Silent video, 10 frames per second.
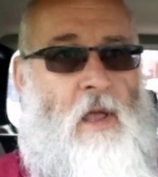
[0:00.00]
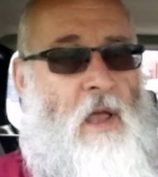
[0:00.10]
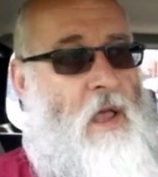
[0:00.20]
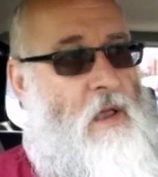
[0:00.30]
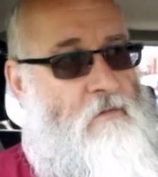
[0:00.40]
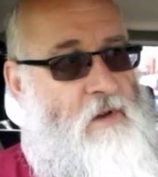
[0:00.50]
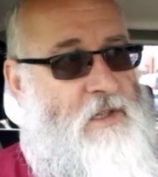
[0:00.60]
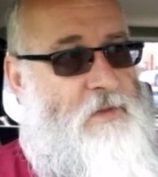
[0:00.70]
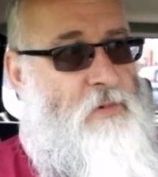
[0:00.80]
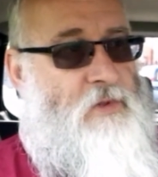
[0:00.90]
A
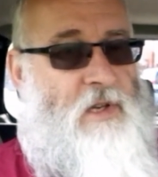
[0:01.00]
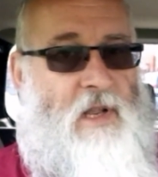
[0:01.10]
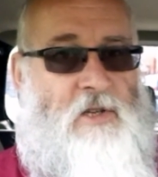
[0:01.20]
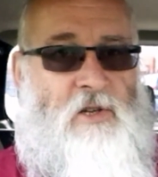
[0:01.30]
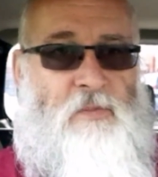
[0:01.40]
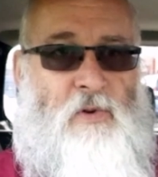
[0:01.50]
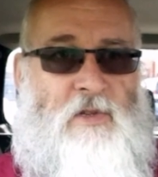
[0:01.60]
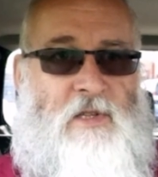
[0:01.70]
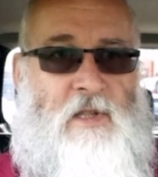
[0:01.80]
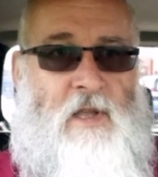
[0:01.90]
reasonable selection of
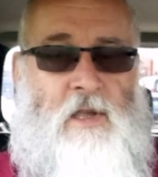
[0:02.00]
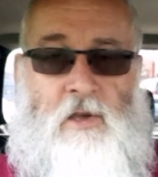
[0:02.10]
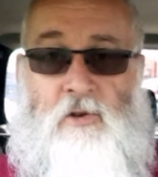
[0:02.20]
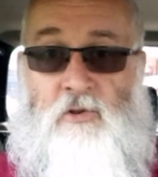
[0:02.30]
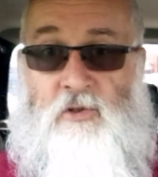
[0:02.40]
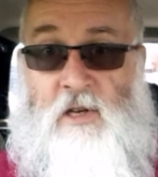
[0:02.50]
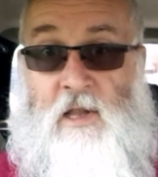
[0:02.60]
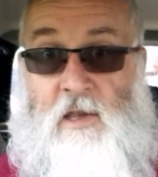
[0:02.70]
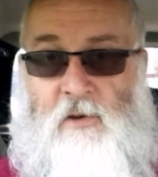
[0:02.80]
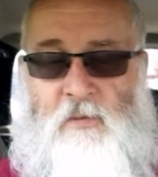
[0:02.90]
books in there, your usual Jilly
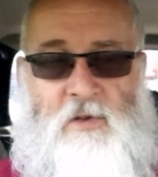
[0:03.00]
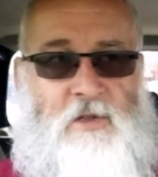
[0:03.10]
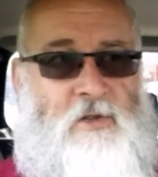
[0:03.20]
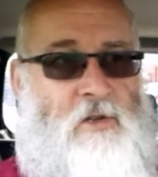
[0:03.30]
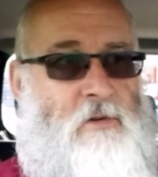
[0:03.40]
Coopers as you would